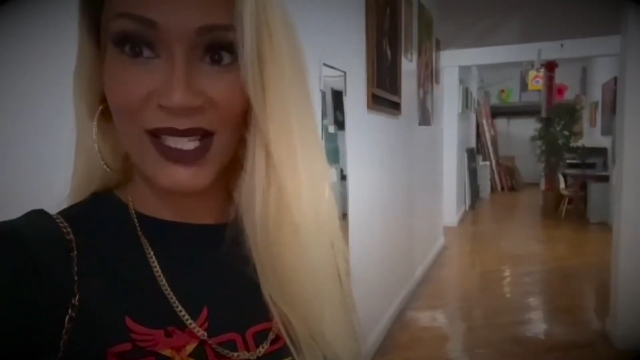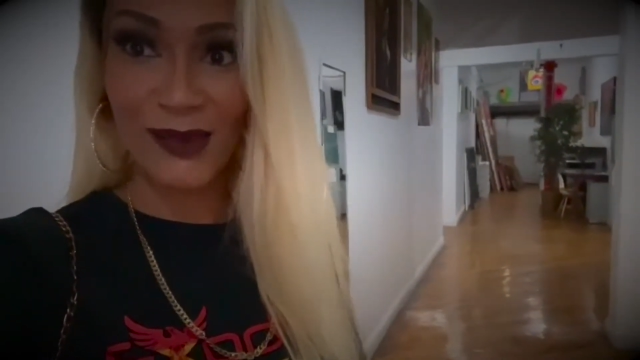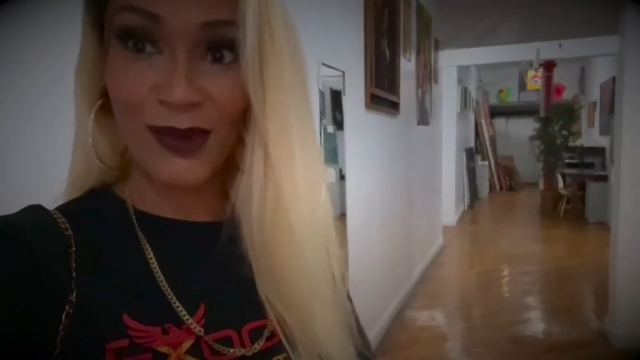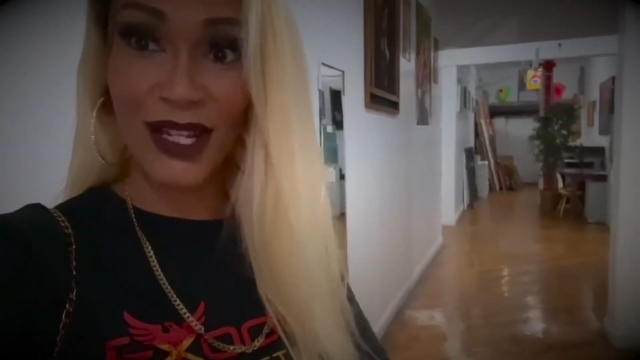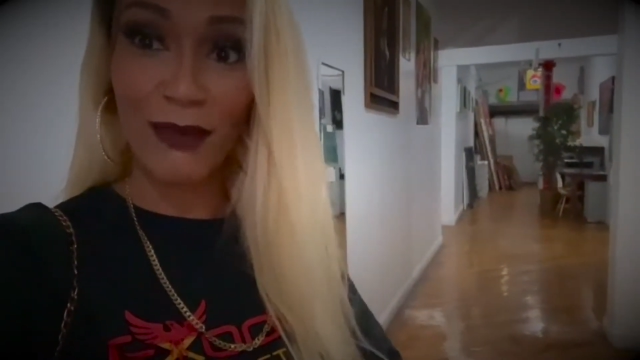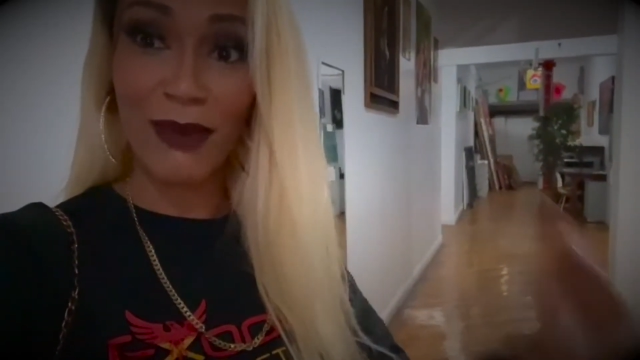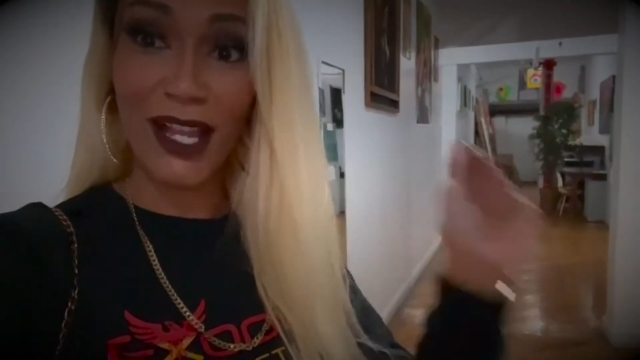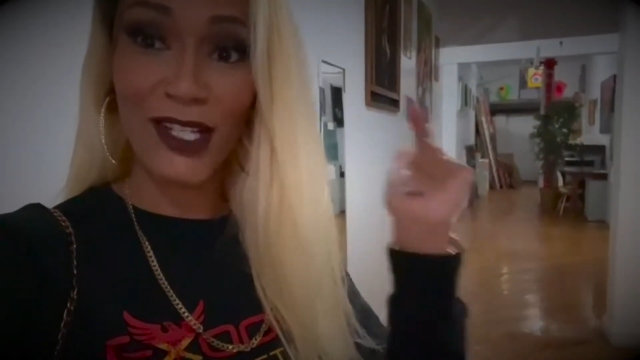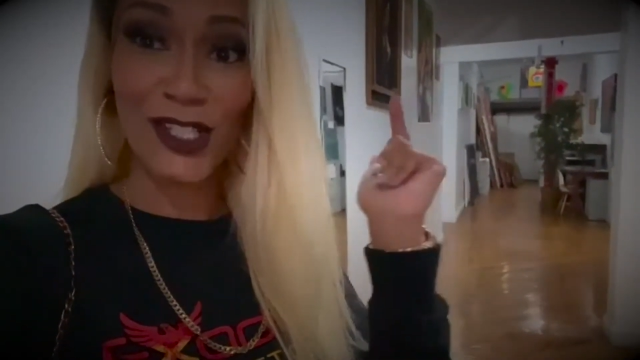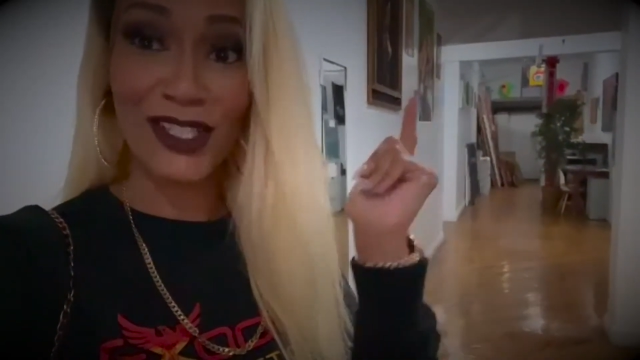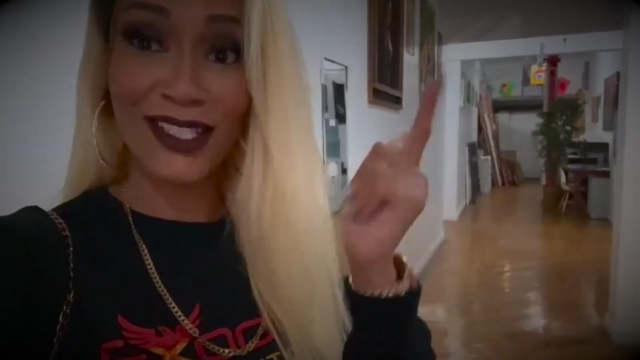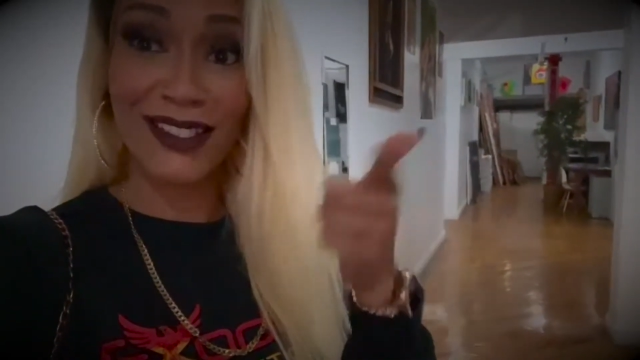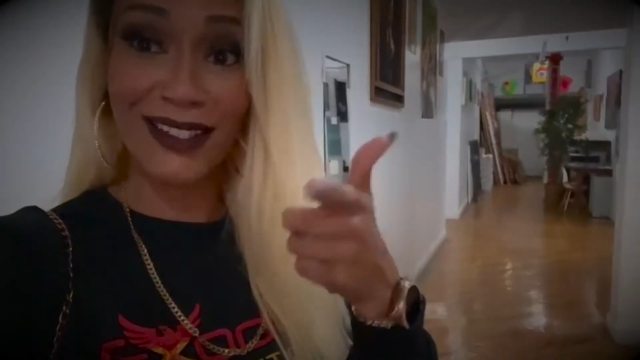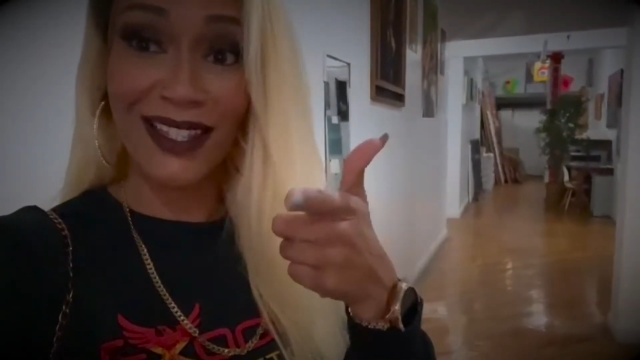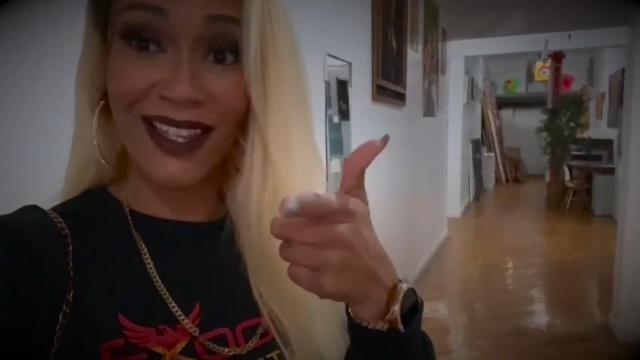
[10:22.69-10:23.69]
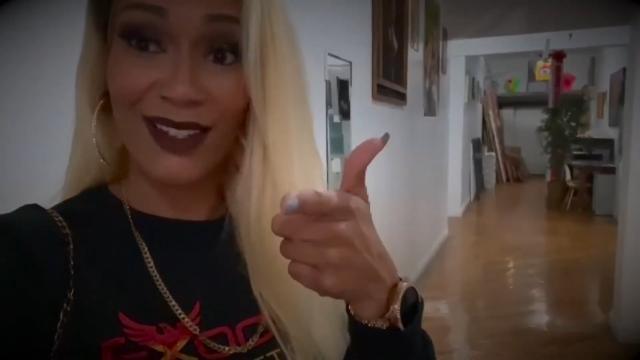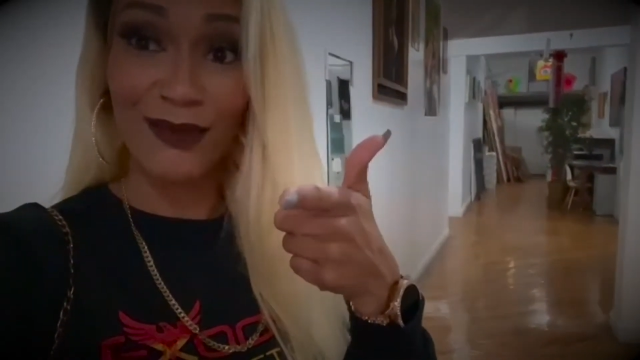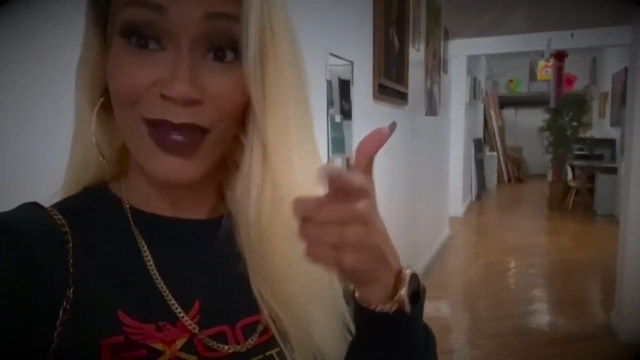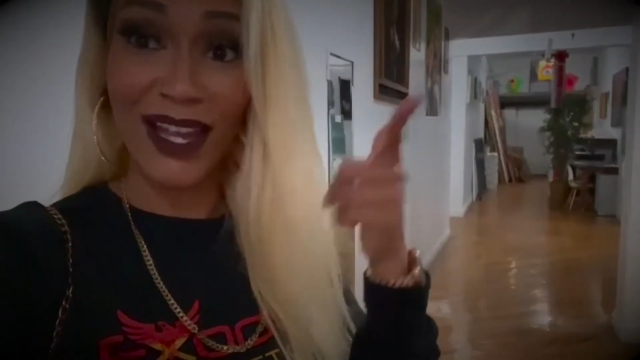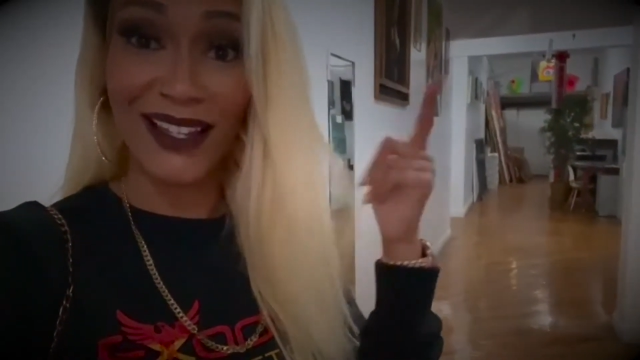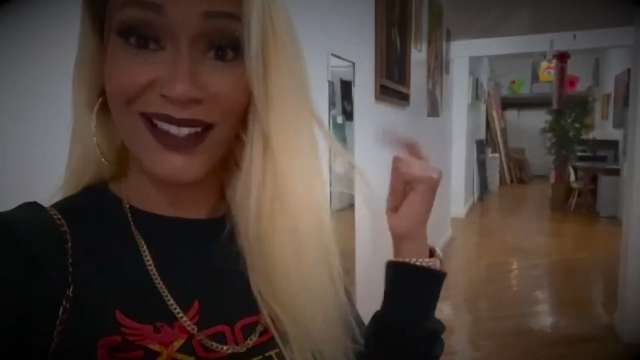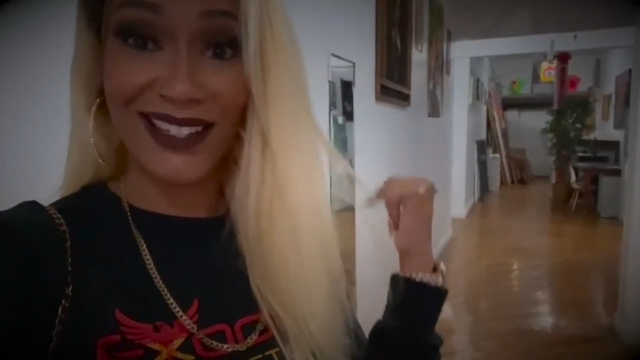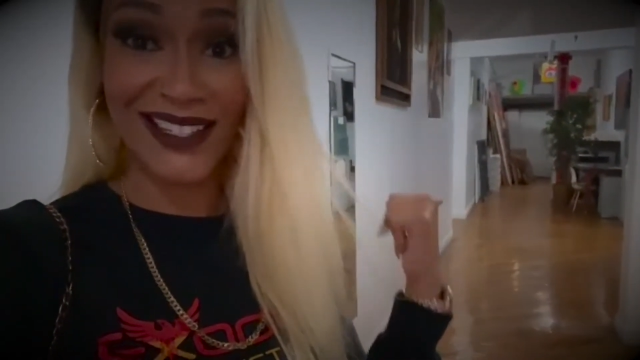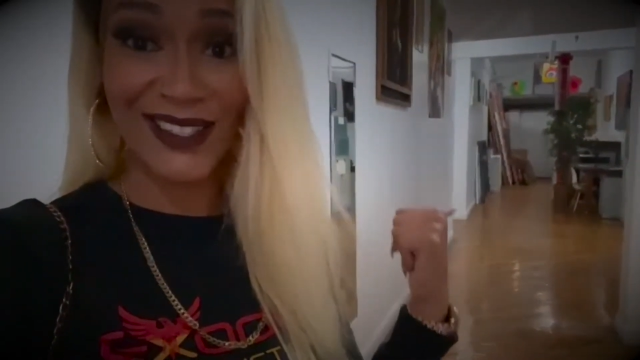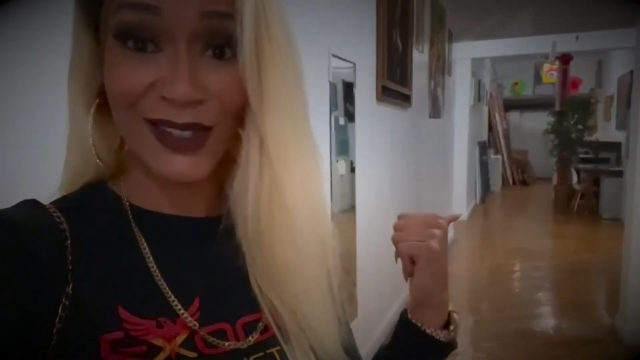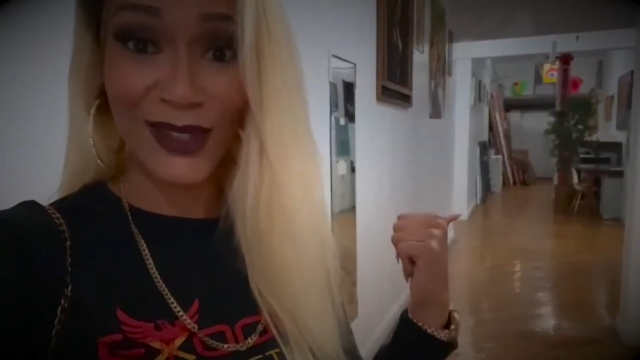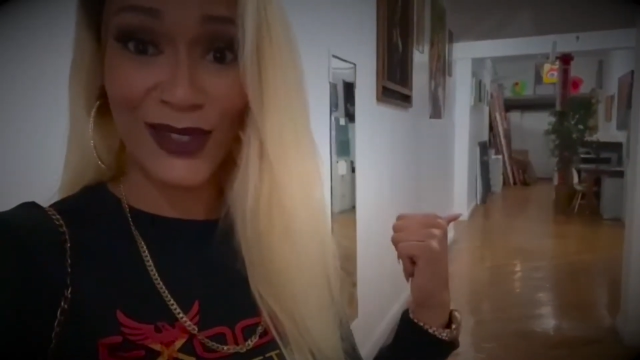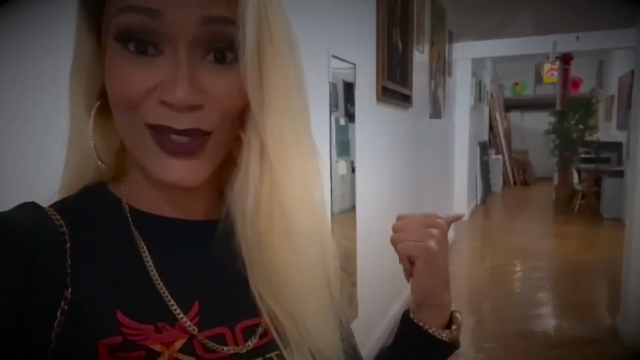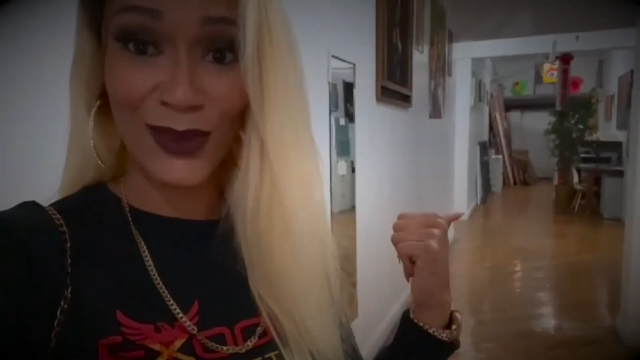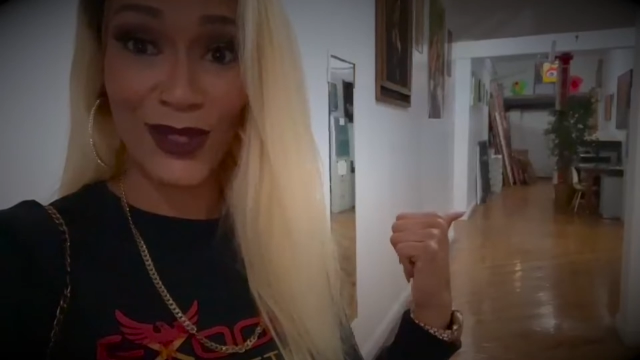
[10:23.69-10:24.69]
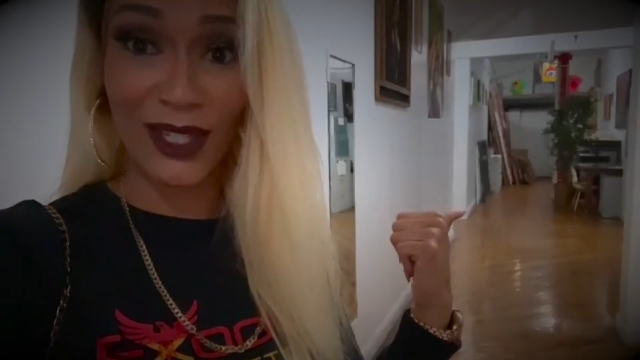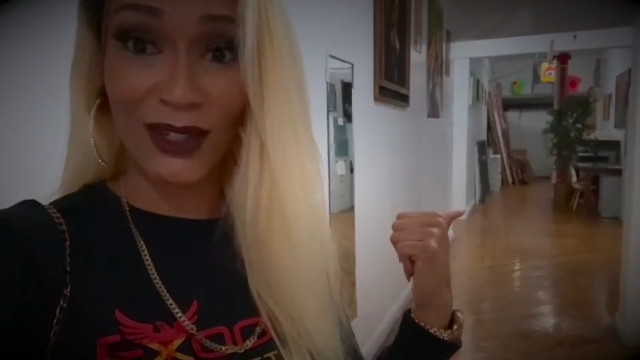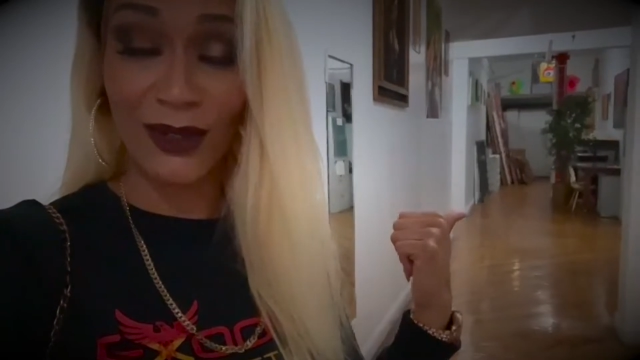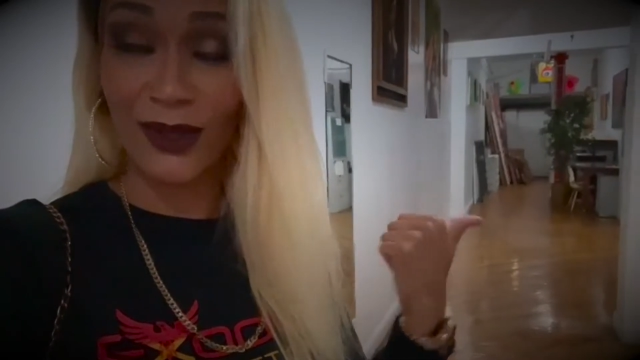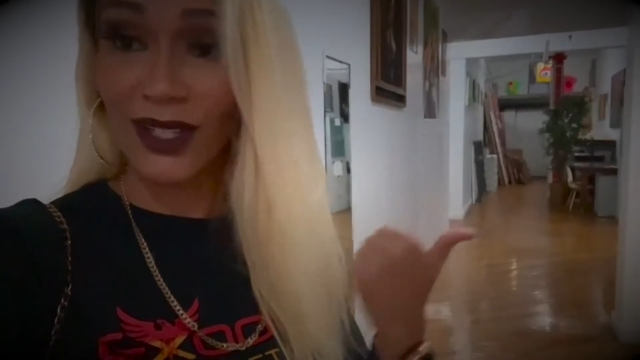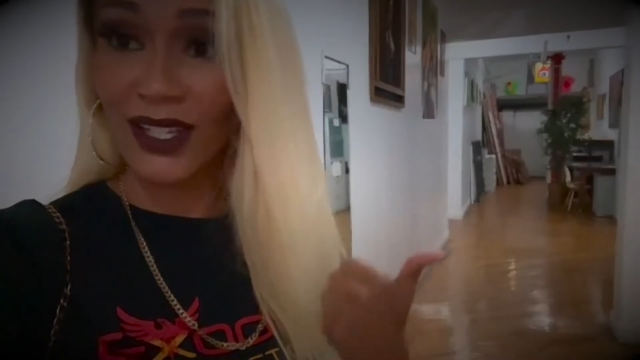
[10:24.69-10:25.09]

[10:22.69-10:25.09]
but I'm actually gonna head back into the studio